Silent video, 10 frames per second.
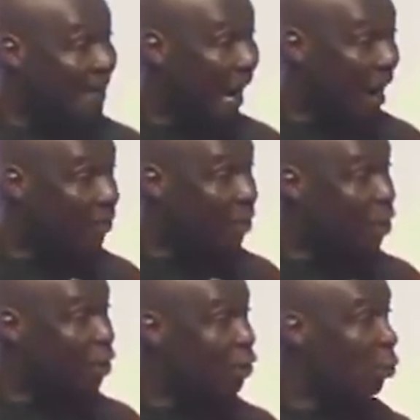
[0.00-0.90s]
by now
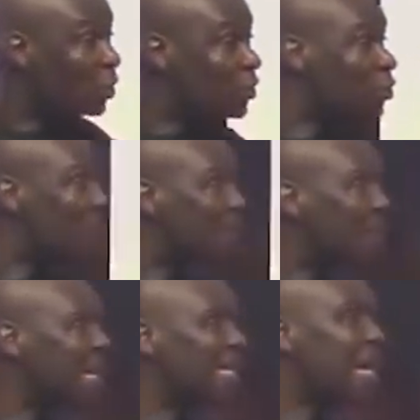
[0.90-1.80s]
you would
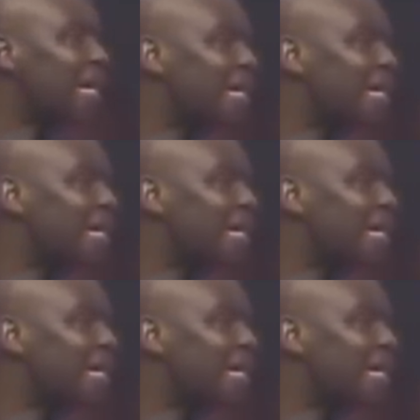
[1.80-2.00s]
sustain